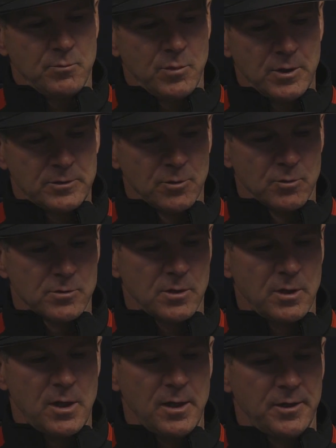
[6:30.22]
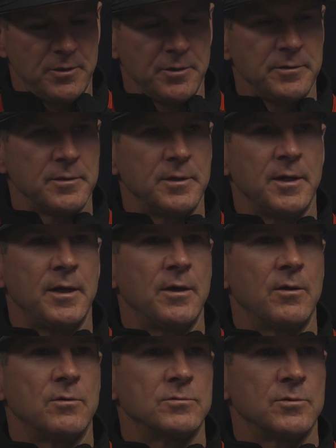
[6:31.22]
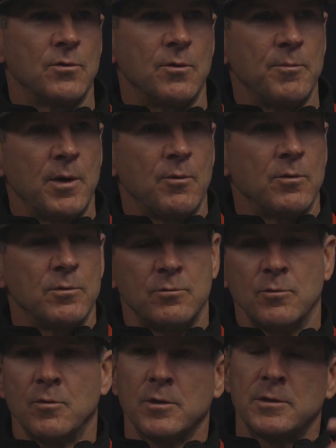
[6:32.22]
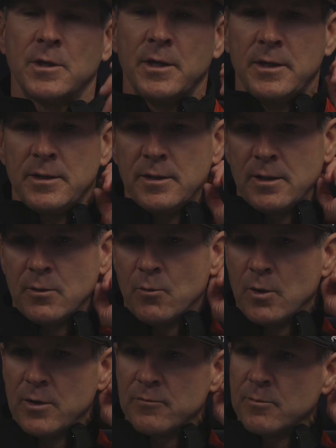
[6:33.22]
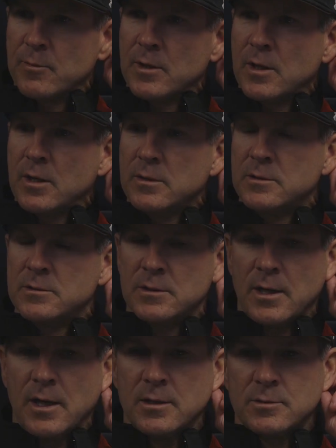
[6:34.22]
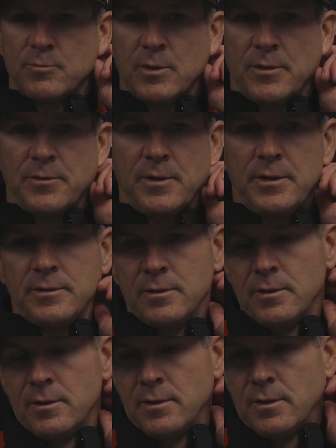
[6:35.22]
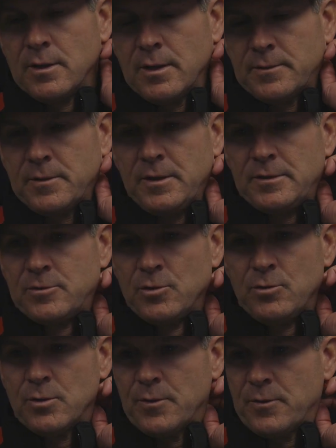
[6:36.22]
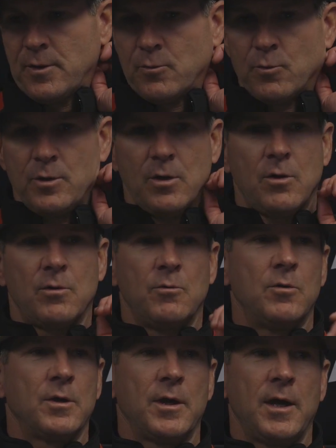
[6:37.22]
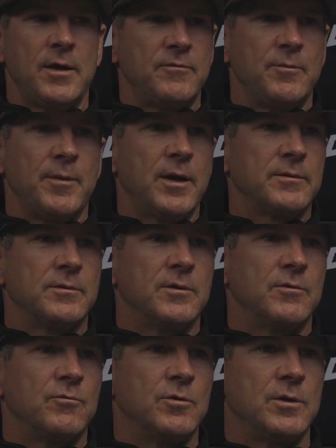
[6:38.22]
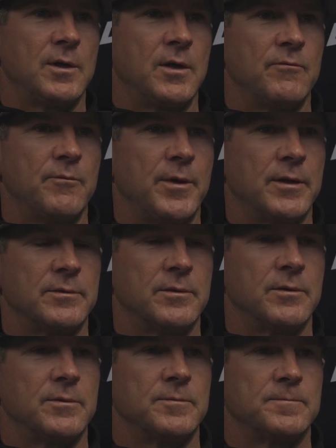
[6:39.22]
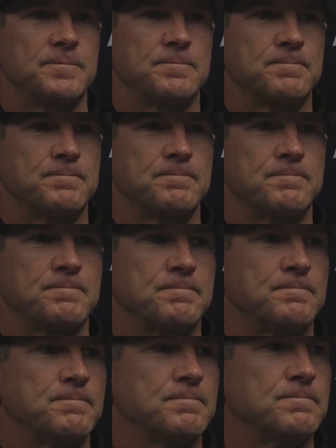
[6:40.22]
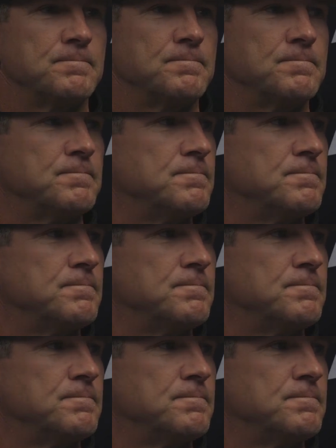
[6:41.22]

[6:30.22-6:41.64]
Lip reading: but there was a lot of good in the day also. I mean, I wouldn't want to take anything away from a lot of these guys. But I think we all want to have him out there if we can have him out there.